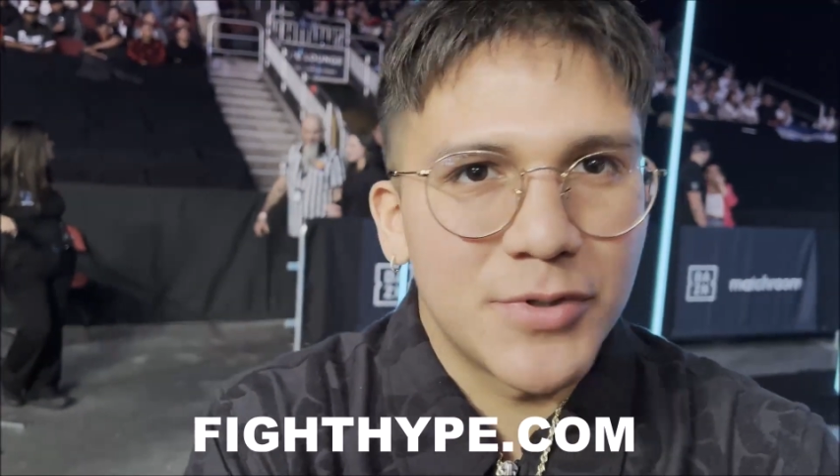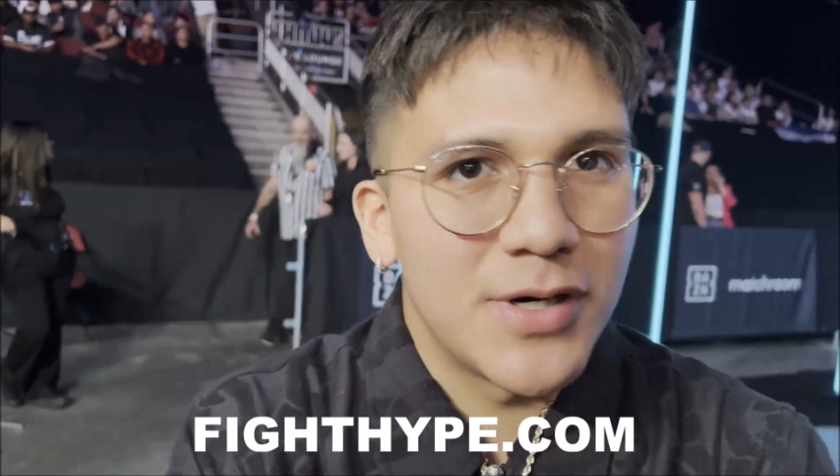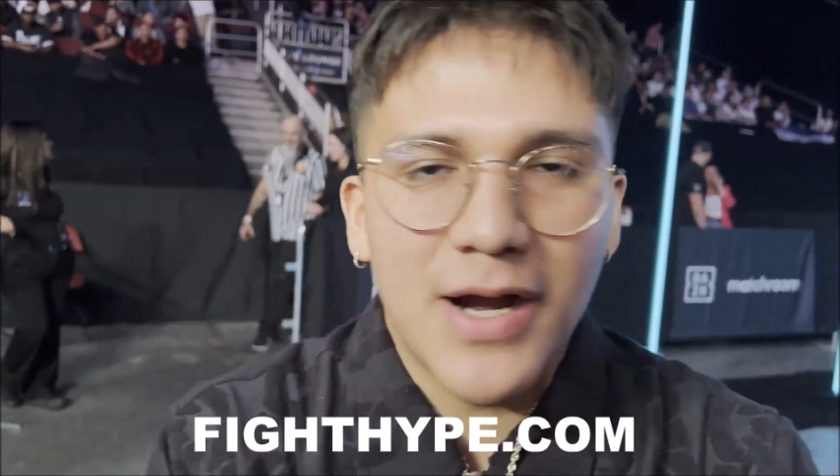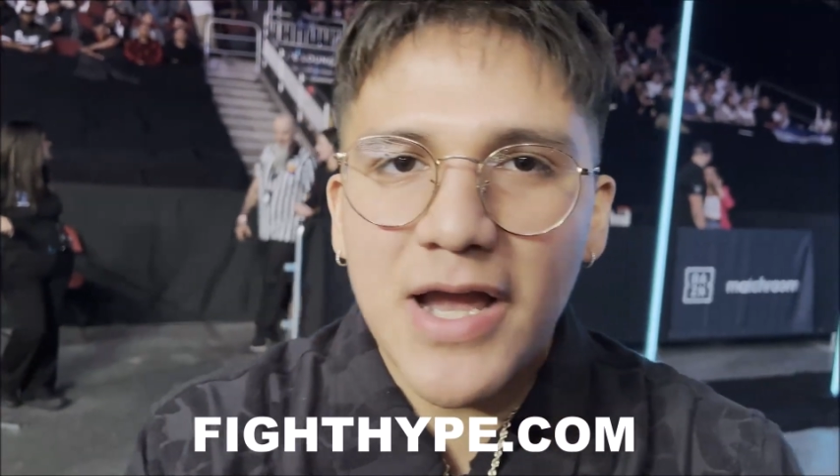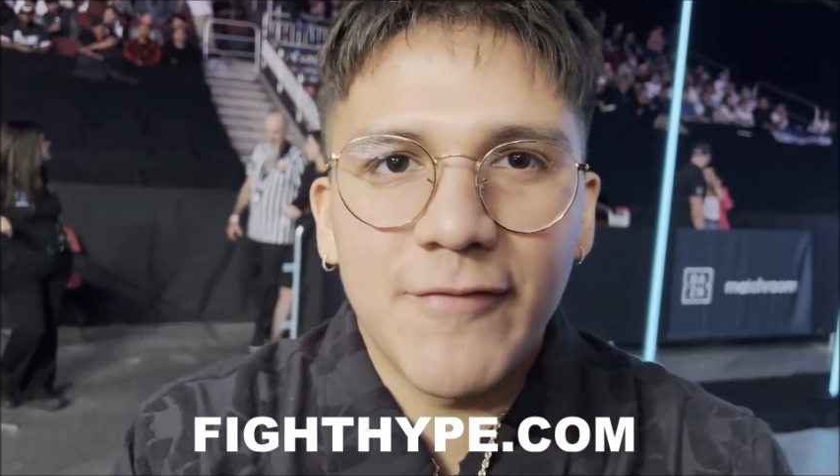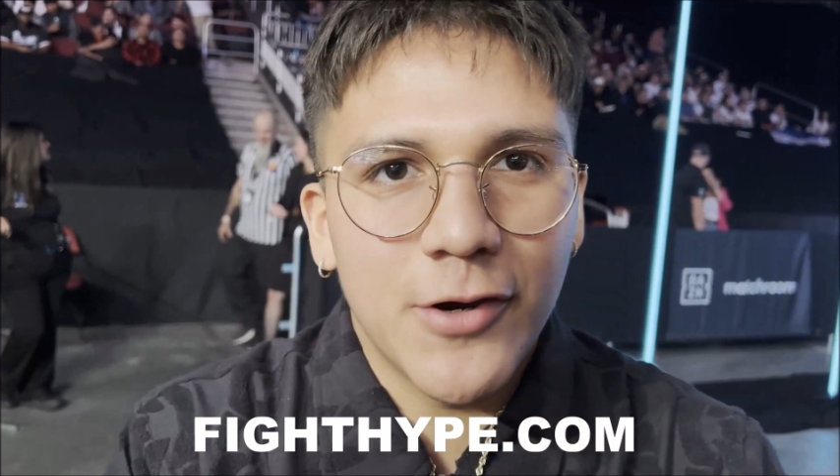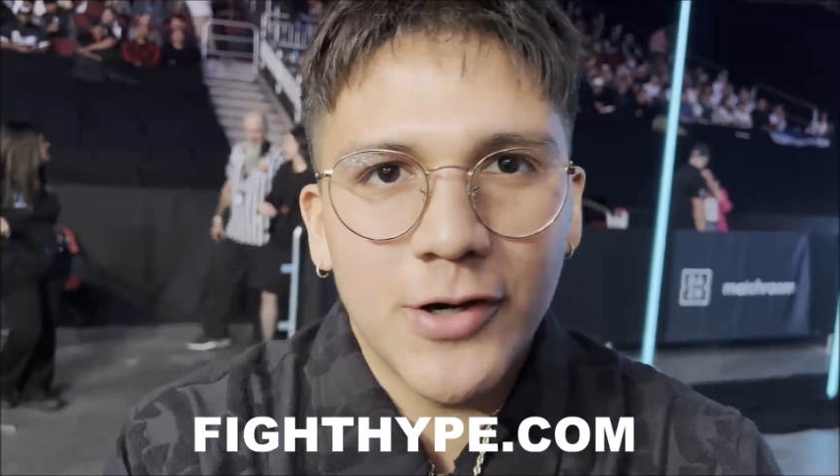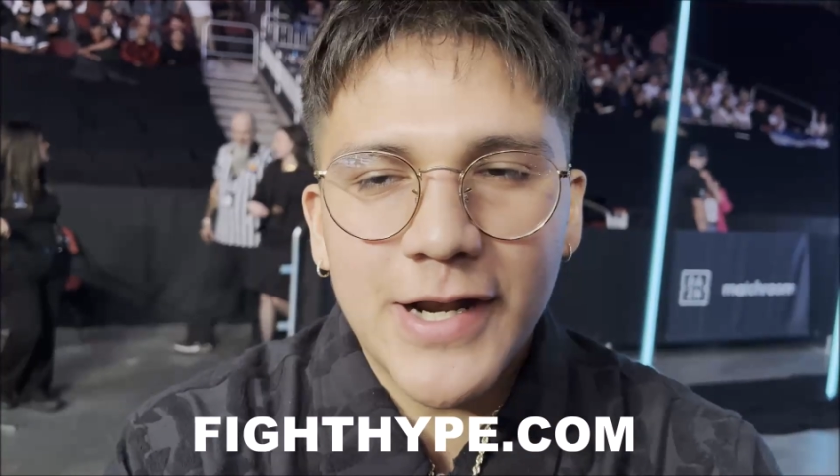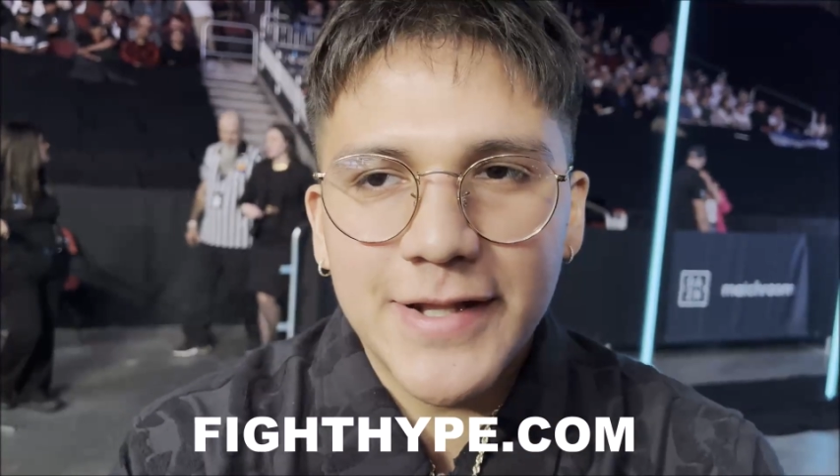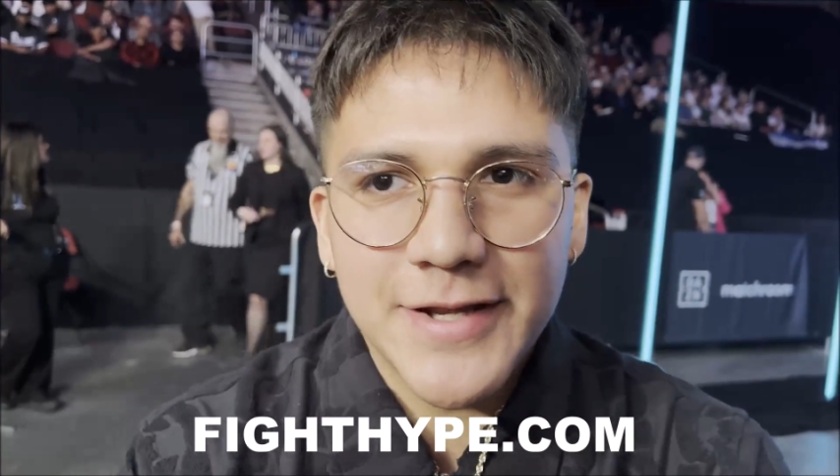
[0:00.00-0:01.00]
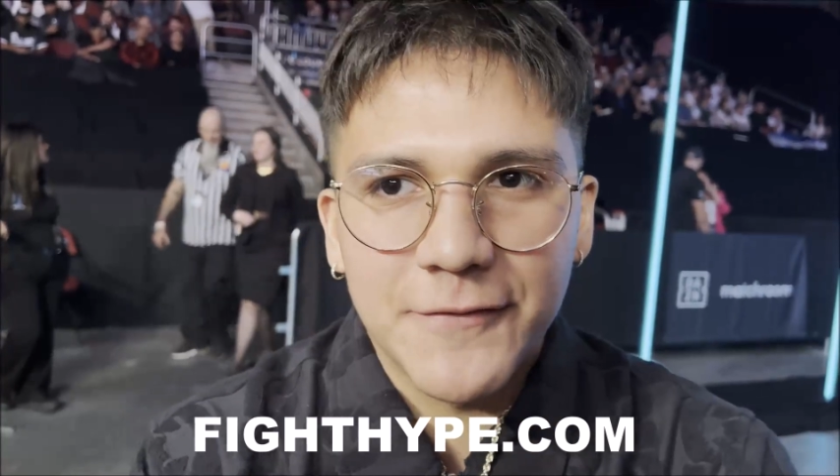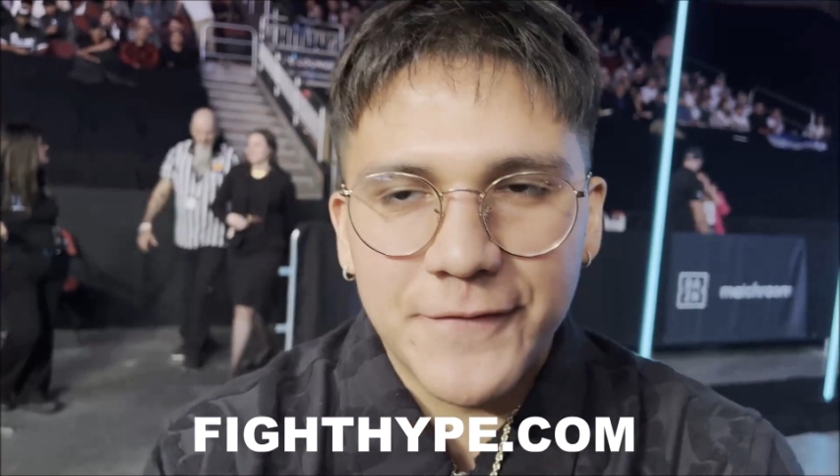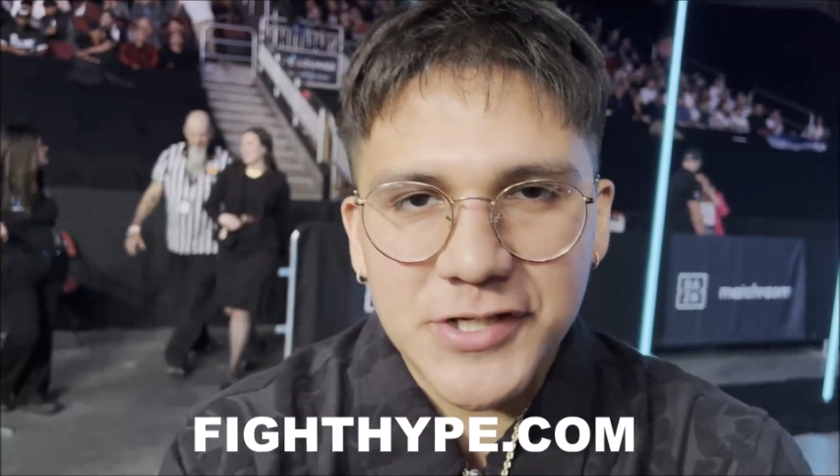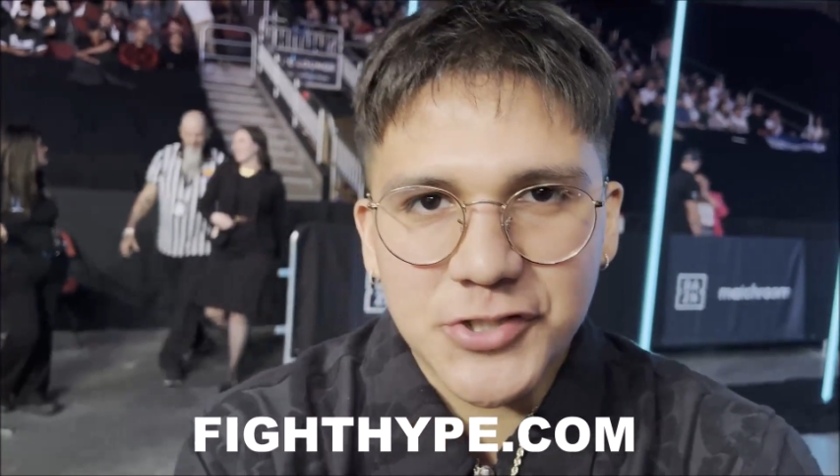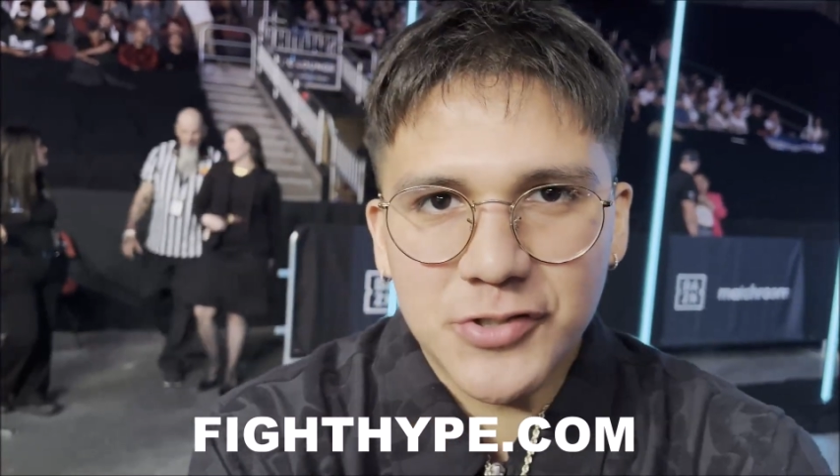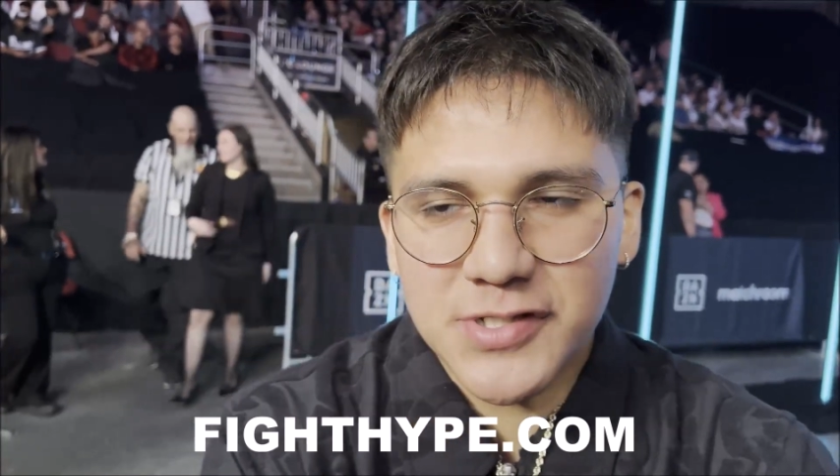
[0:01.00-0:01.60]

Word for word: but I haven't heard anything official,